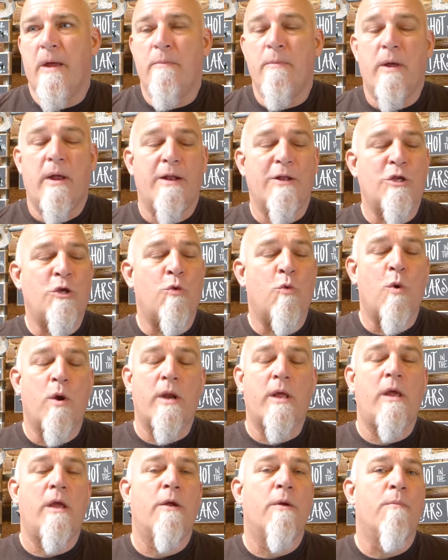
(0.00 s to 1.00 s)
a
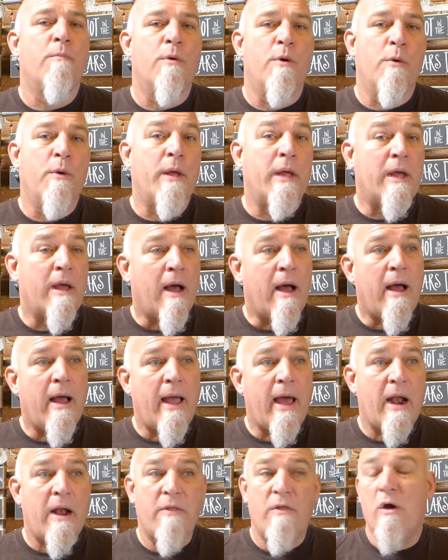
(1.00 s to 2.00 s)
20-year brewing
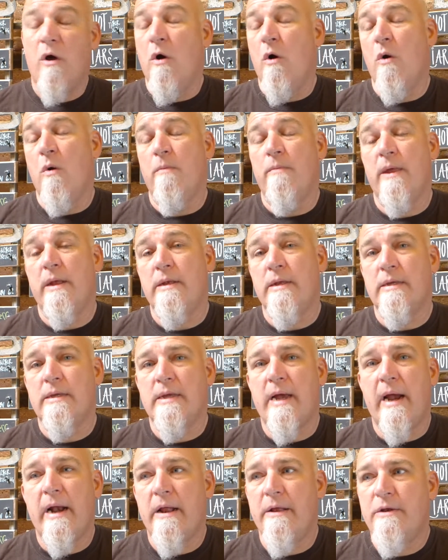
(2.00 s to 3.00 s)
guy out of the home that
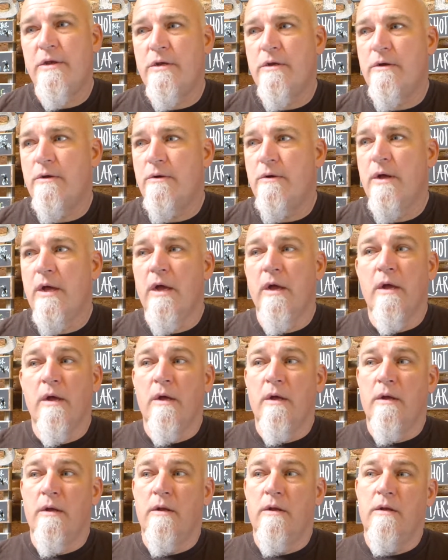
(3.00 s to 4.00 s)
decided to
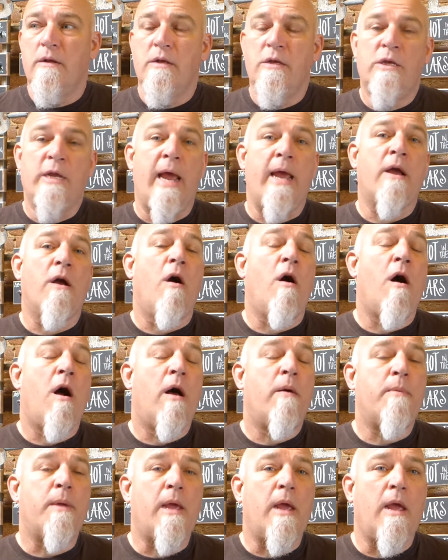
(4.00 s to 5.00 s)
take a
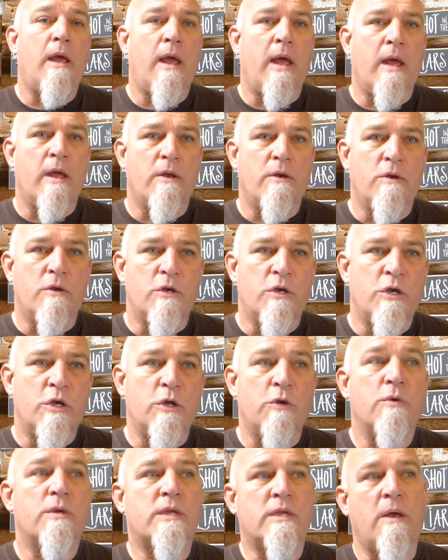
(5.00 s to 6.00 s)
hobby and
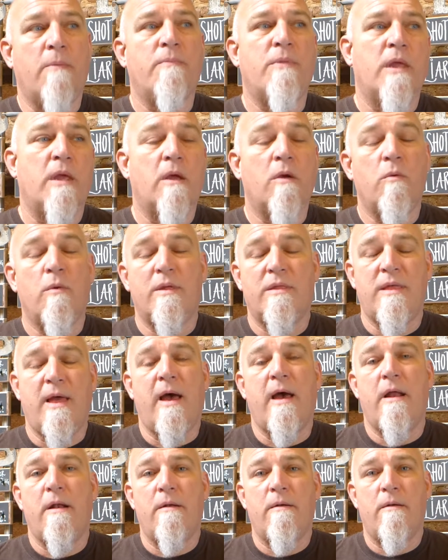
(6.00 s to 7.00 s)
do something with
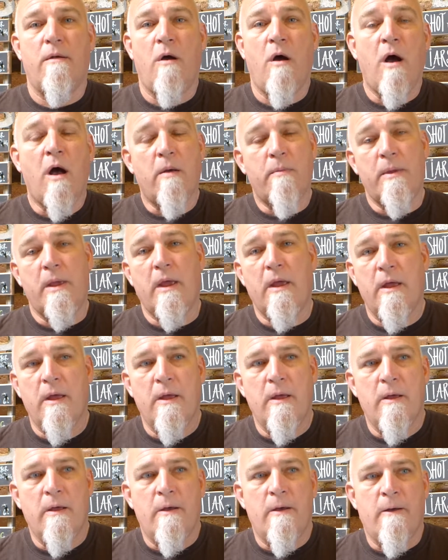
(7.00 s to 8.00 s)
that hobby.
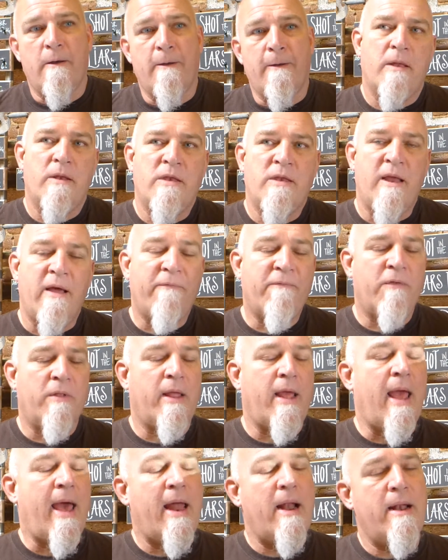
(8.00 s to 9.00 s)

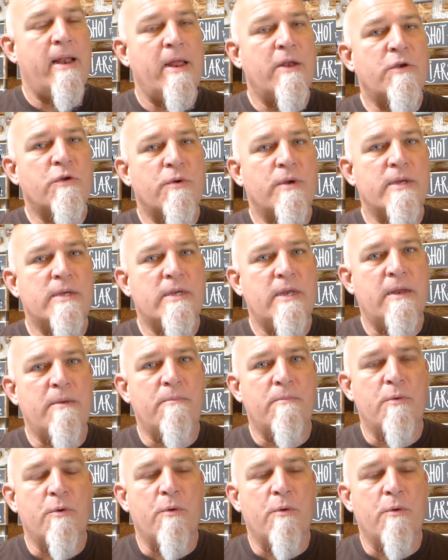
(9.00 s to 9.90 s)
Definitely had an interest in